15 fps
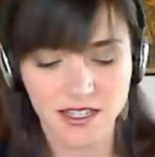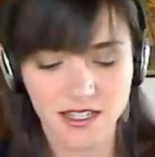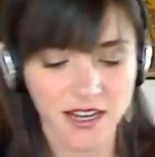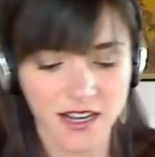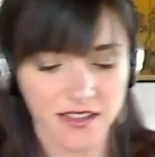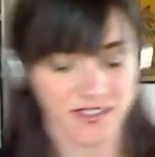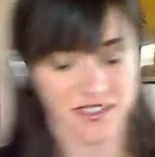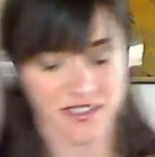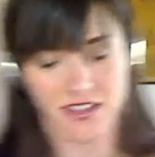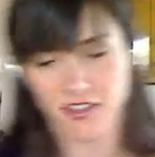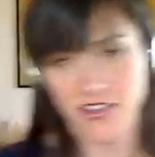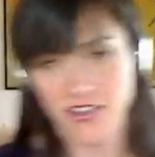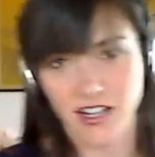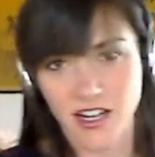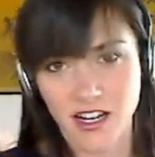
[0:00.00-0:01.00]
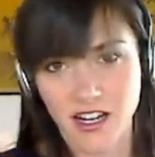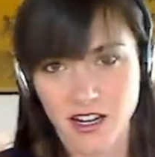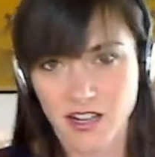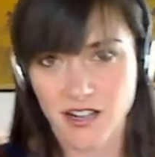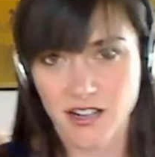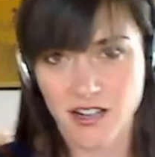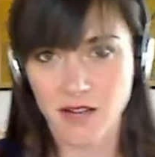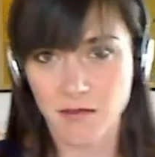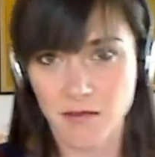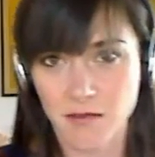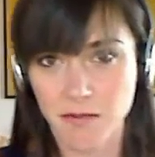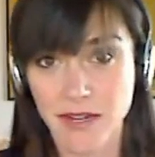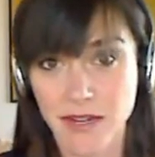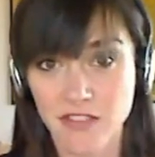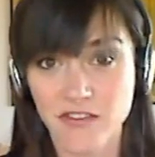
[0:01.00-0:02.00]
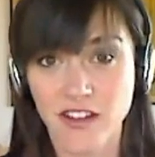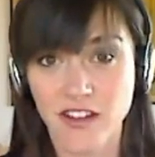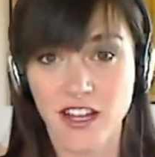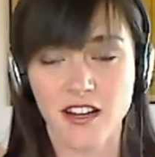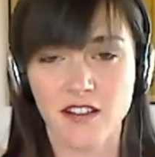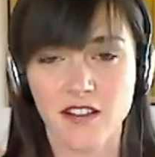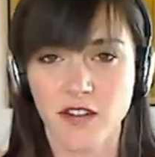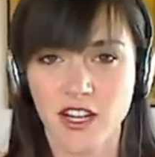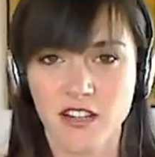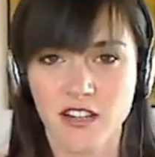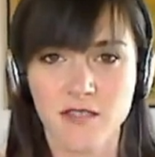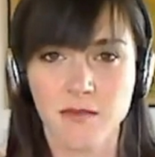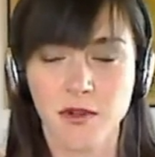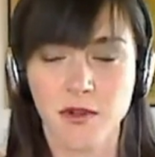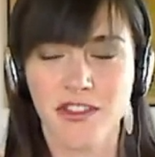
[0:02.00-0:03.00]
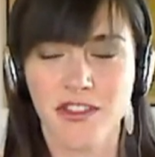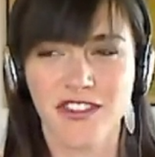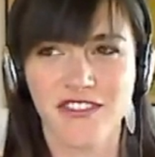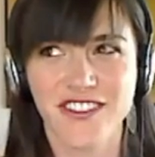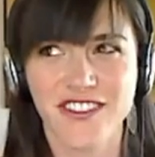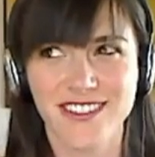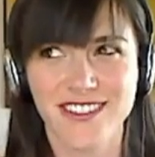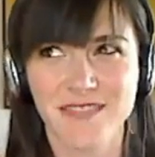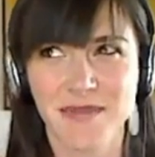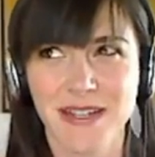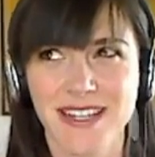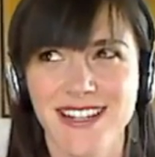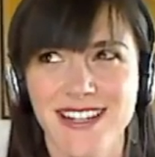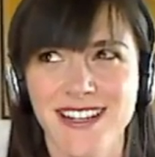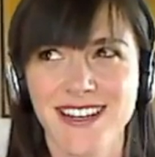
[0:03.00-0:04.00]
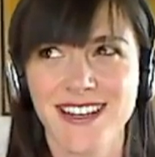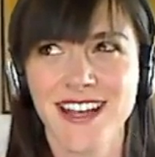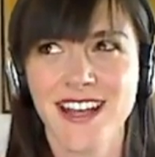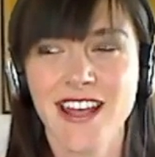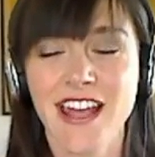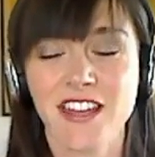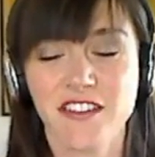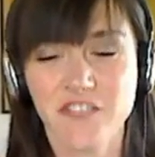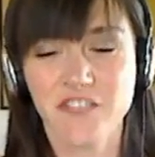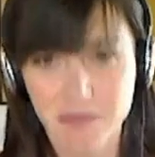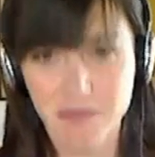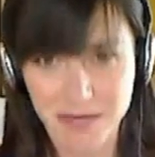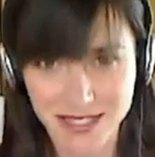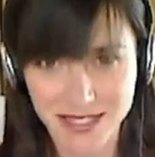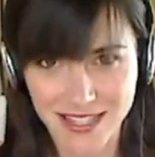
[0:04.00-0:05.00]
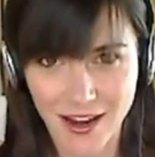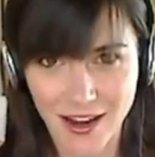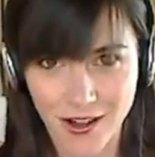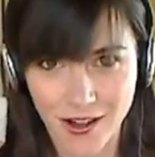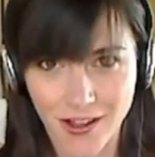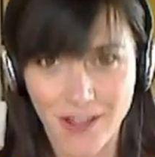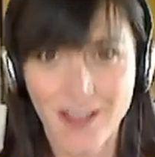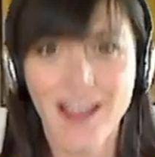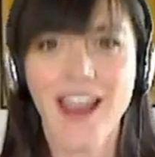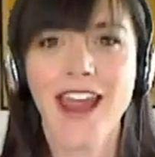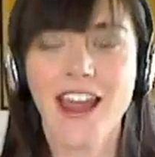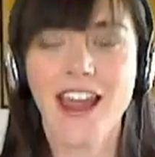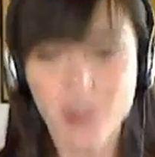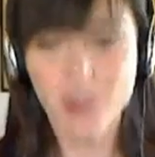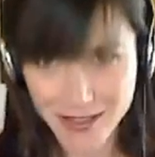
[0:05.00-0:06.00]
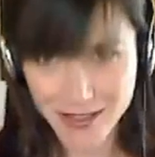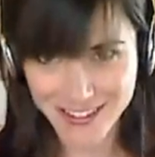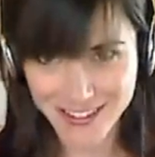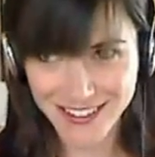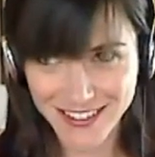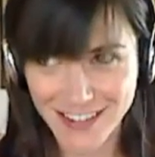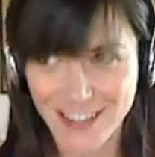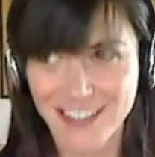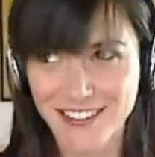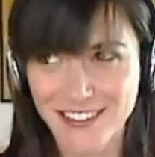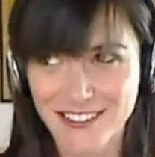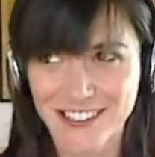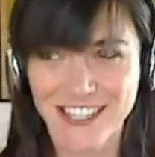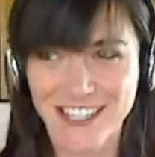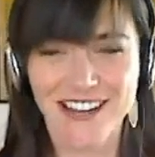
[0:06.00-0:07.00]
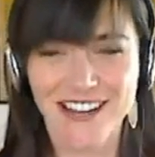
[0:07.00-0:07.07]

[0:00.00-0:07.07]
I, that's another thing I, I am a big fan of. I use yeah. both the Fitbit and the Fitbit scale and the Withing scale. I literally have